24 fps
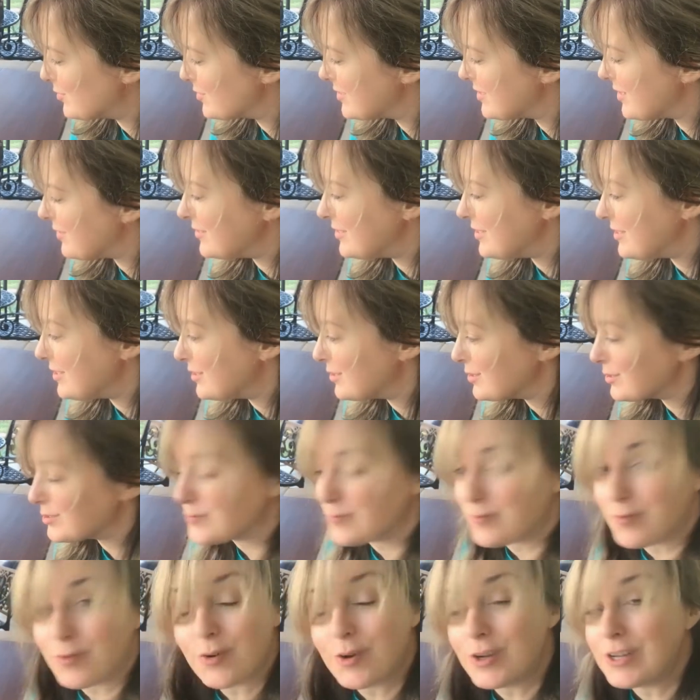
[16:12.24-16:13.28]
70 years,
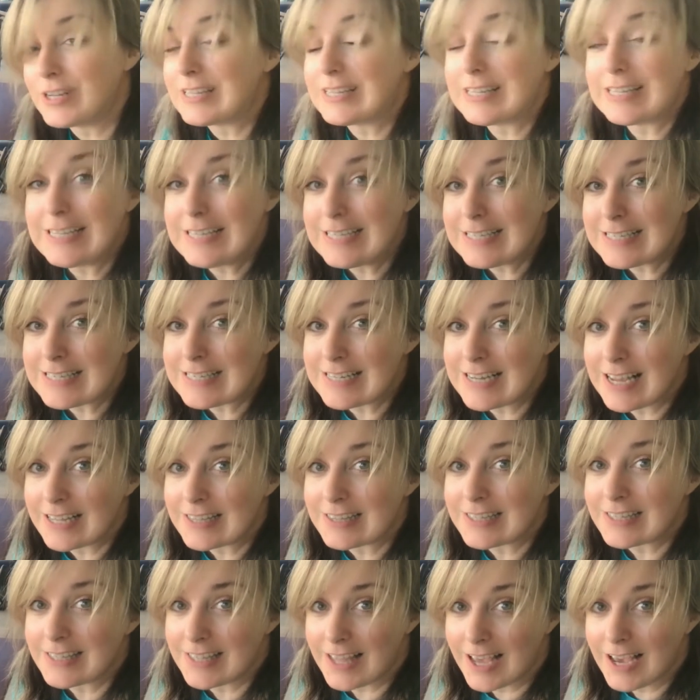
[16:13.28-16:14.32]
for at least not
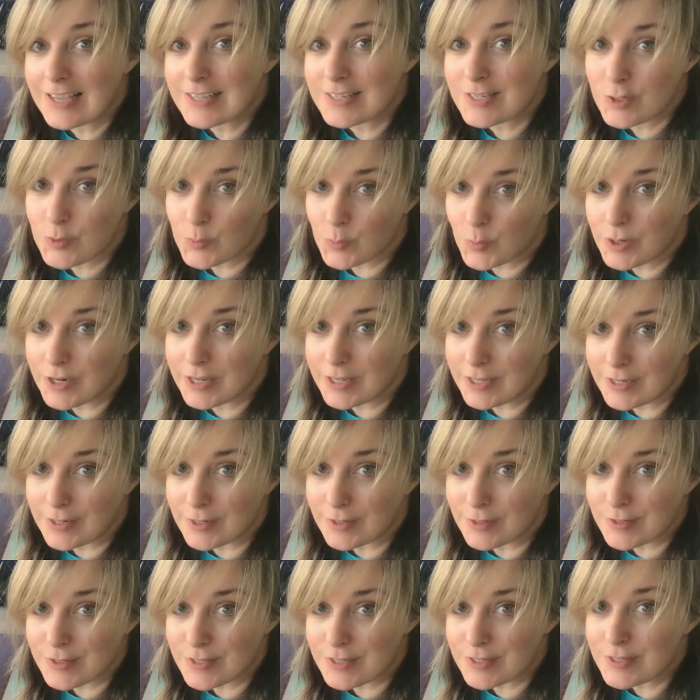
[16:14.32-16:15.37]
the last 20
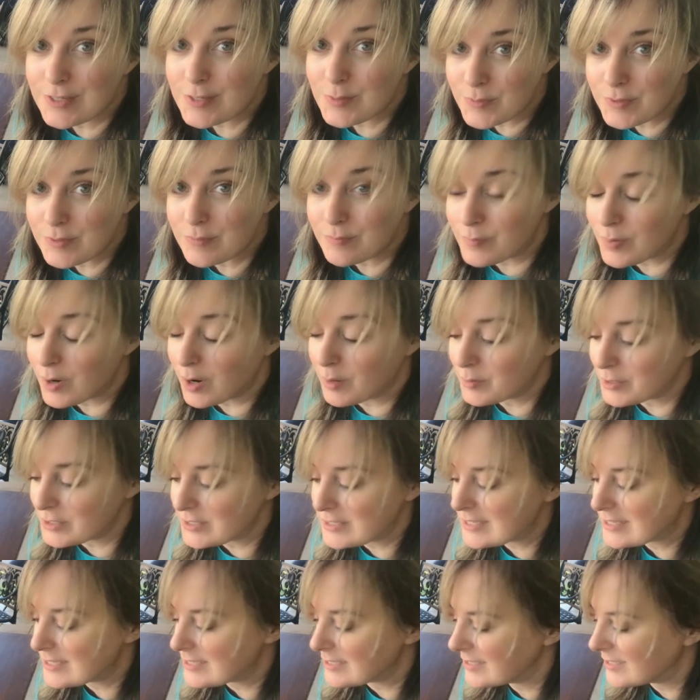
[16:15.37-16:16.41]
years. It's been probably
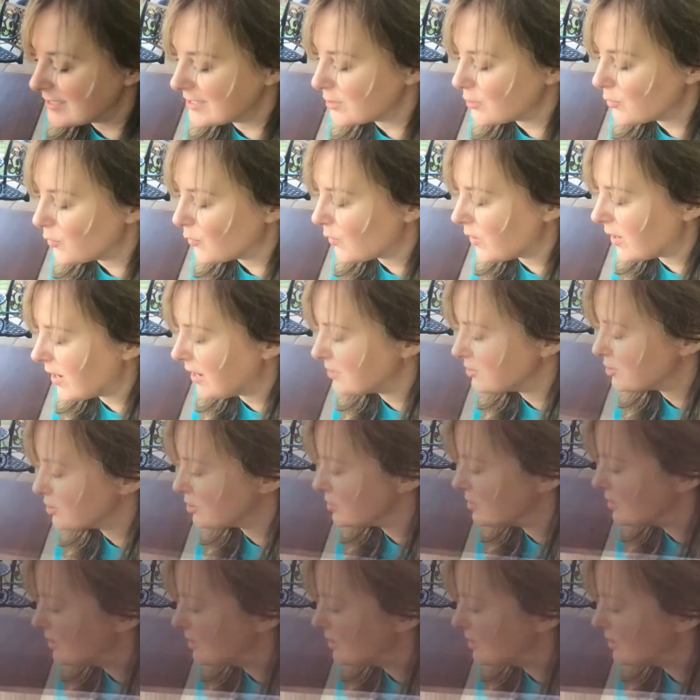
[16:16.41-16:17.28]
sitting in a garage and